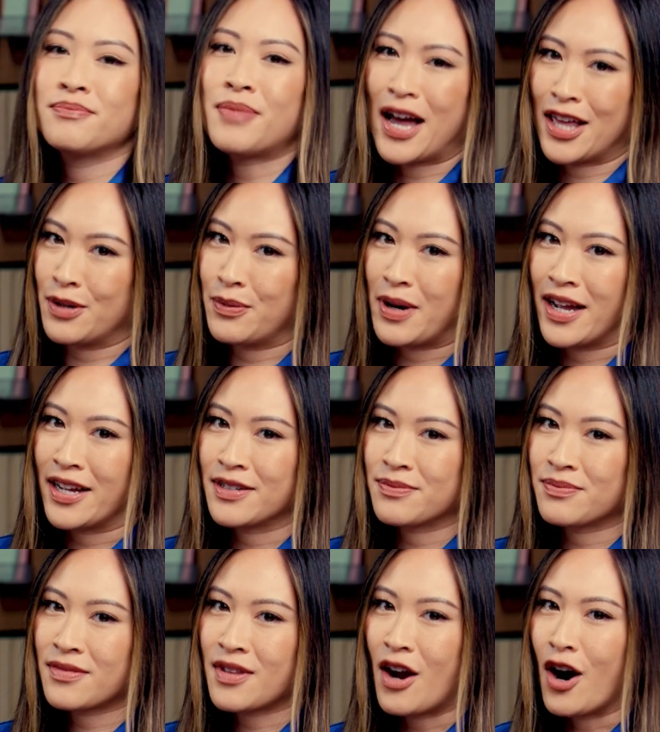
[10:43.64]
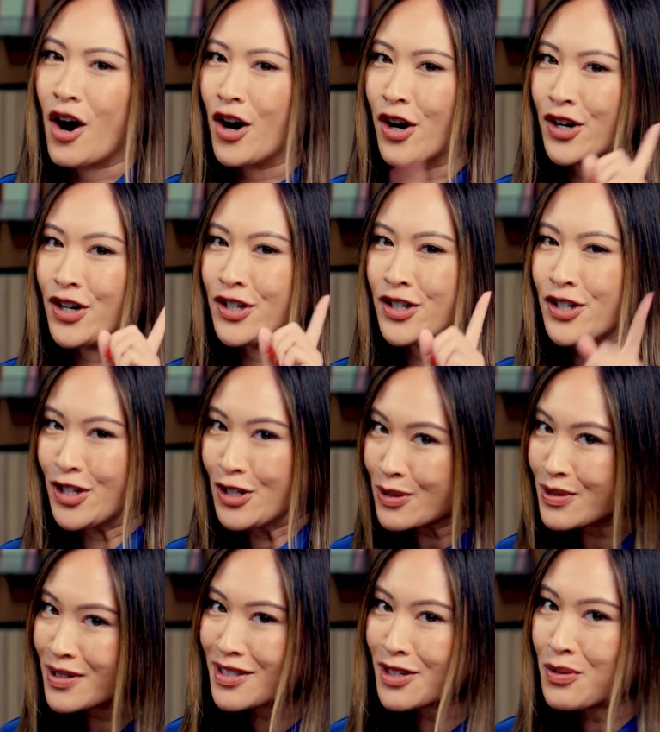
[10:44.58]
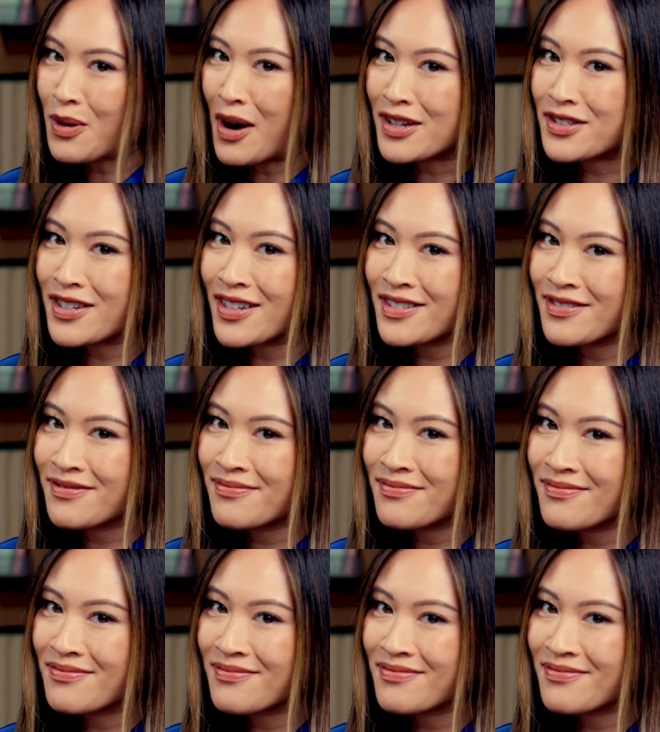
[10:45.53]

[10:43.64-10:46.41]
By the way, are you still watching?